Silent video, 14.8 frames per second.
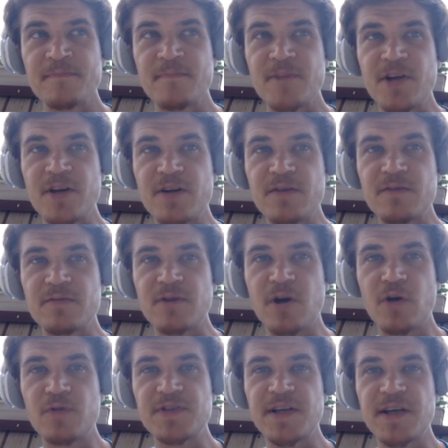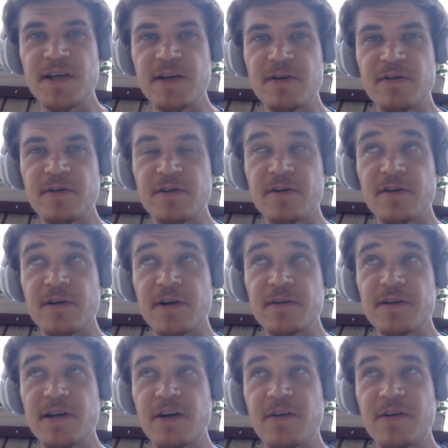hosting, or
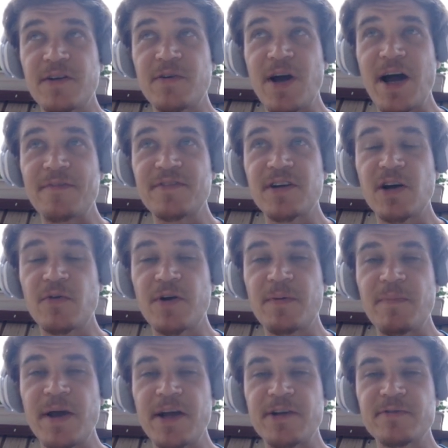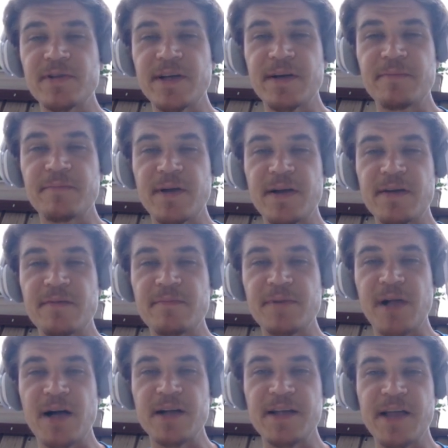you have to go in manually and
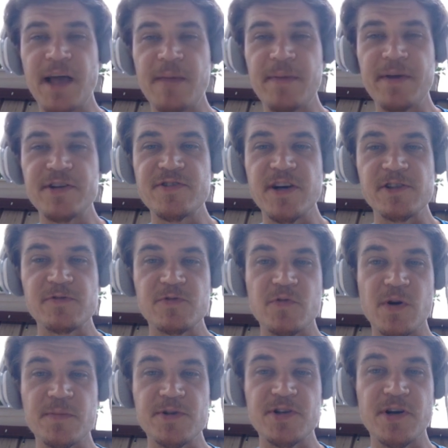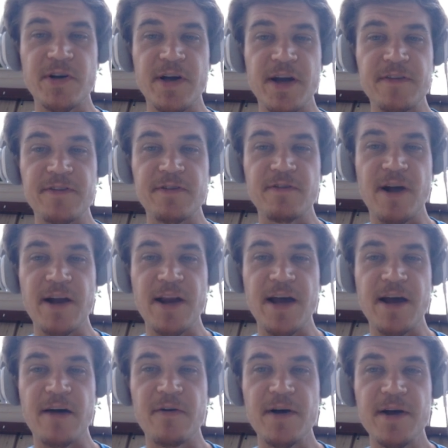block the IP address, which I'm going to show you how to do right
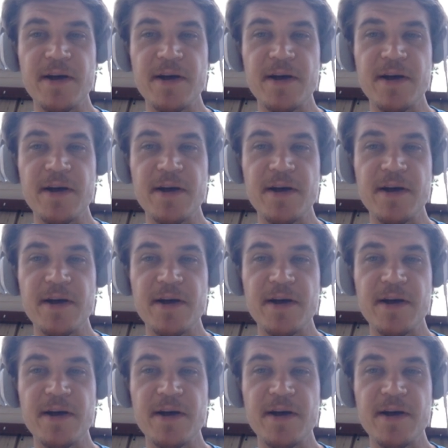now.